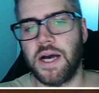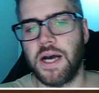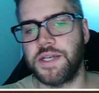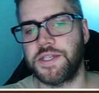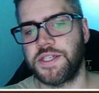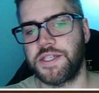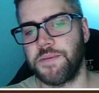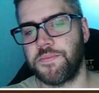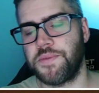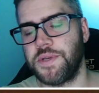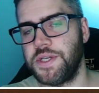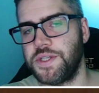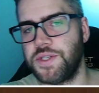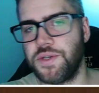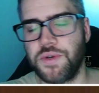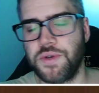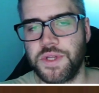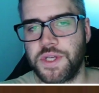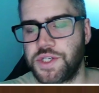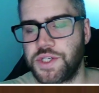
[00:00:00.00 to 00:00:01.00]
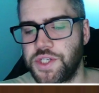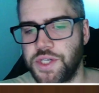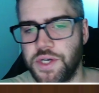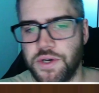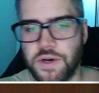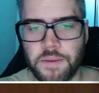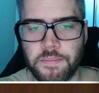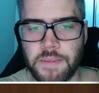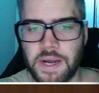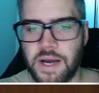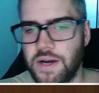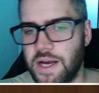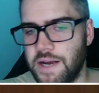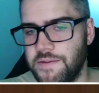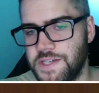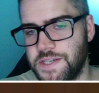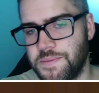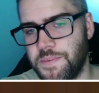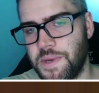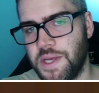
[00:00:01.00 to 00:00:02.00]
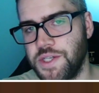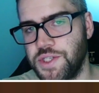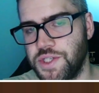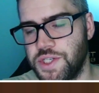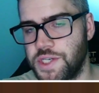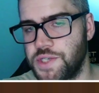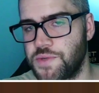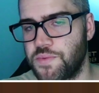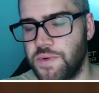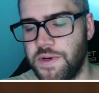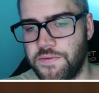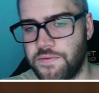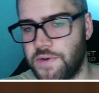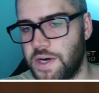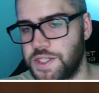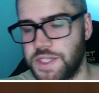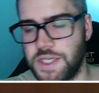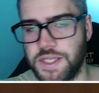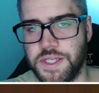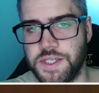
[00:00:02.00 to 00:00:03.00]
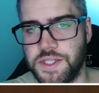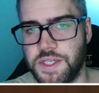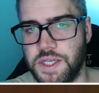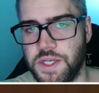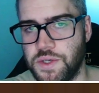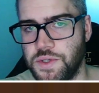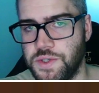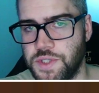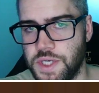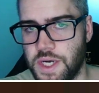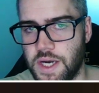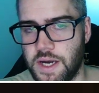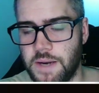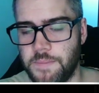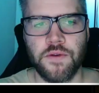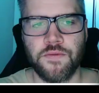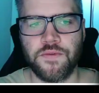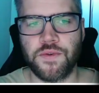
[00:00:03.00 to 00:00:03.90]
Simply due to the sheer amount I've spent just refreshing this guild shop. For